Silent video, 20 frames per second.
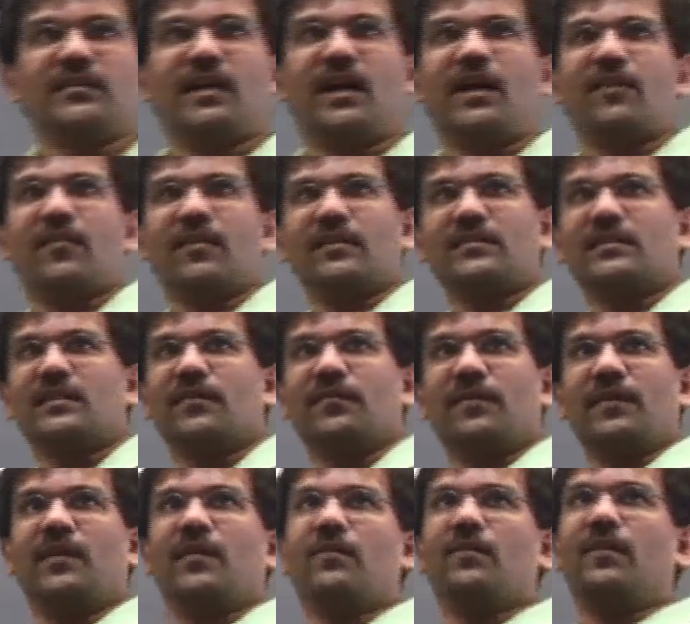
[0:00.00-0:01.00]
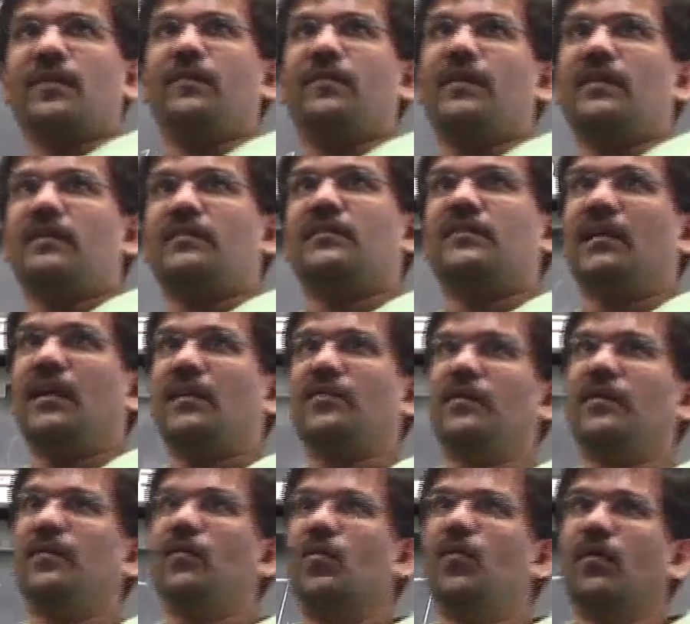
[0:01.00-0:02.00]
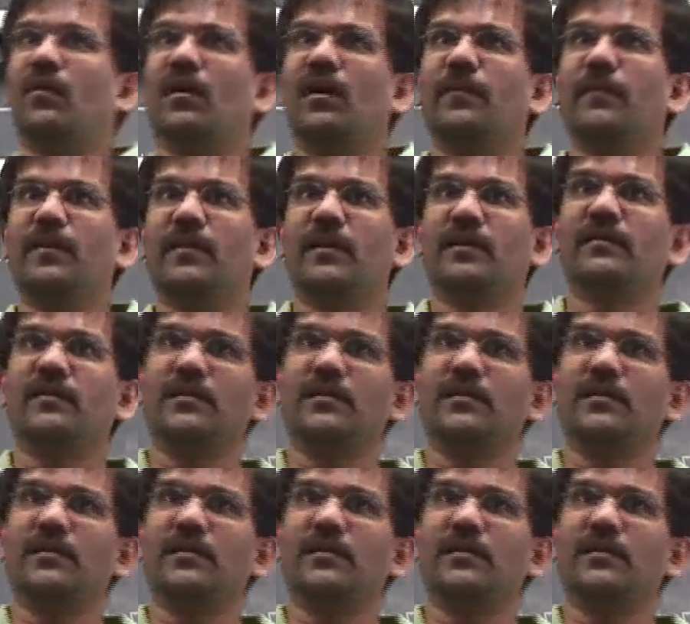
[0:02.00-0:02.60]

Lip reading: this hardware and stuff, we'll see as we move along. But the